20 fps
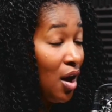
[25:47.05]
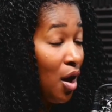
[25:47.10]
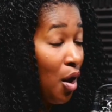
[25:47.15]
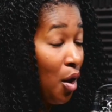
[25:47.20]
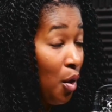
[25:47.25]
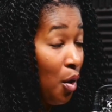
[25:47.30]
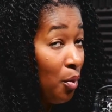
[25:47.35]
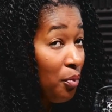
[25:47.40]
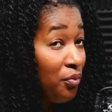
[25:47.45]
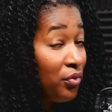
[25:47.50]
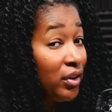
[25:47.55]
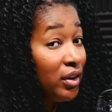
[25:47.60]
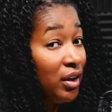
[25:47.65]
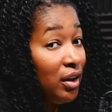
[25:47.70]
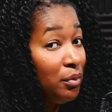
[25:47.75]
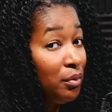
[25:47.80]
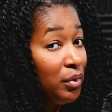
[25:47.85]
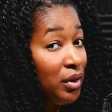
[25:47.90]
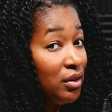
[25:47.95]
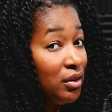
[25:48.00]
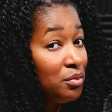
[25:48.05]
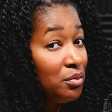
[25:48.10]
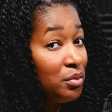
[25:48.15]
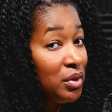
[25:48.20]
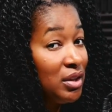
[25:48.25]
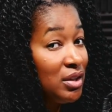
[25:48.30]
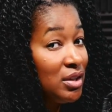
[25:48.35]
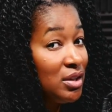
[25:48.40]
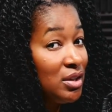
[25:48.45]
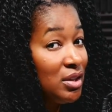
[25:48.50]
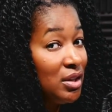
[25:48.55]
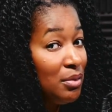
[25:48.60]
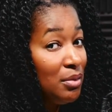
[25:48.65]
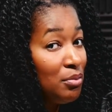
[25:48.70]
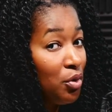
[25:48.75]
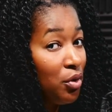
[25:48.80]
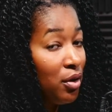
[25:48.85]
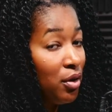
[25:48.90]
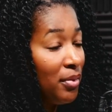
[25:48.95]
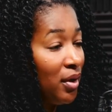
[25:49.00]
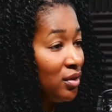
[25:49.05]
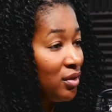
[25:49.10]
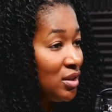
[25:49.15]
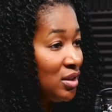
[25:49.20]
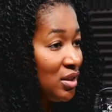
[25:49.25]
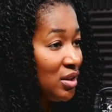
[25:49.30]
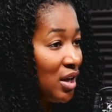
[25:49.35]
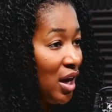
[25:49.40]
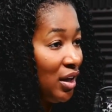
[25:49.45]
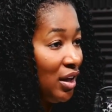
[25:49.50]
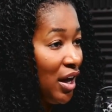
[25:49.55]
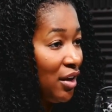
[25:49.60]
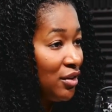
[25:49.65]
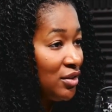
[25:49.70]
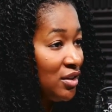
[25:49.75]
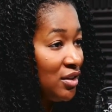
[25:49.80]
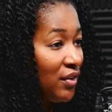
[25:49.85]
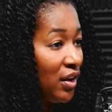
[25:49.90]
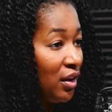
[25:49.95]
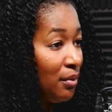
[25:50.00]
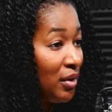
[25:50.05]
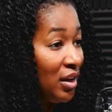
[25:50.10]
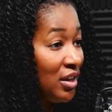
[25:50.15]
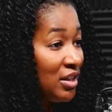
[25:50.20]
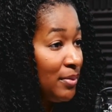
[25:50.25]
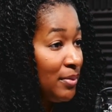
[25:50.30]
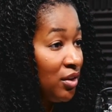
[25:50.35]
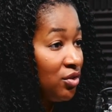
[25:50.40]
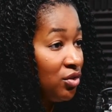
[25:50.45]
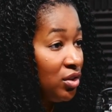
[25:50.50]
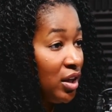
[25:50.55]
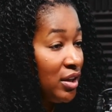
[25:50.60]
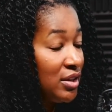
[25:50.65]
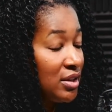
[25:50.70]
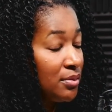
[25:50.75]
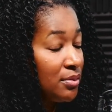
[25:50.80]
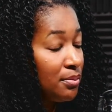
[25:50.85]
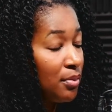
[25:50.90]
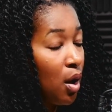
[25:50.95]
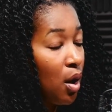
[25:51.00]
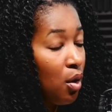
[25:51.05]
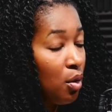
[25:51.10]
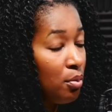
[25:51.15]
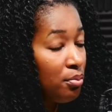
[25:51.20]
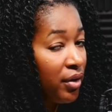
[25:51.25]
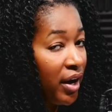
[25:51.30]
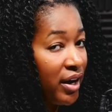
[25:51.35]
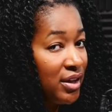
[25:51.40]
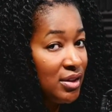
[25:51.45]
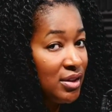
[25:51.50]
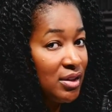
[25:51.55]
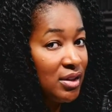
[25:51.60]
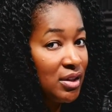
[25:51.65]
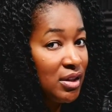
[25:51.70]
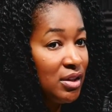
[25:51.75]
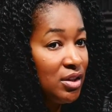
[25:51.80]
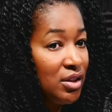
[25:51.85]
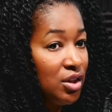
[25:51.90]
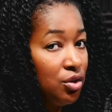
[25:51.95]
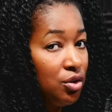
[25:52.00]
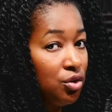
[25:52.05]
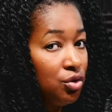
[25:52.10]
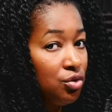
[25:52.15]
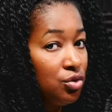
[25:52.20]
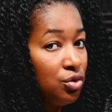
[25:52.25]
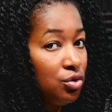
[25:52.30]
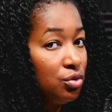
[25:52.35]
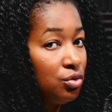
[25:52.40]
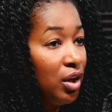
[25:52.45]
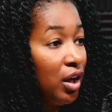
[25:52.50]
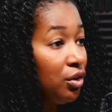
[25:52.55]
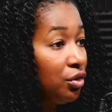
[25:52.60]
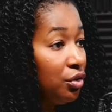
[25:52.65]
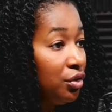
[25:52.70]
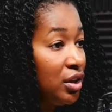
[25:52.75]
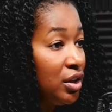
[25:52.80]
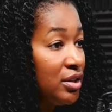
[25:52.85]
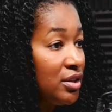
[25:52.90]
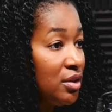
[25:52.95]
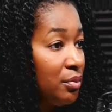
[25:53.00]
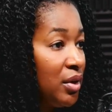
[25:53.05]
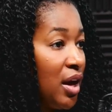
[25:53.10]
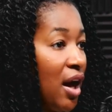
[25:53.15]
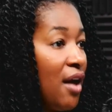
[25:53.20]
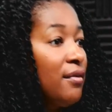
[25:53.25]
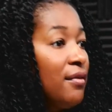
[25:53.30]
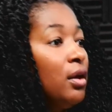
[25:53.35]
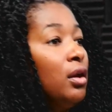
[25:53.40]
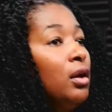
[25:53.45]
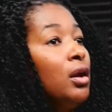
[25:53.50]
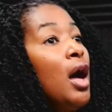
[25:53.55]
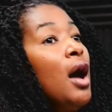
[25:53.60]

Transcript: Hopefully, we we see more about this tiny house development, especially as home prices continue to increase and we have mm-hmm.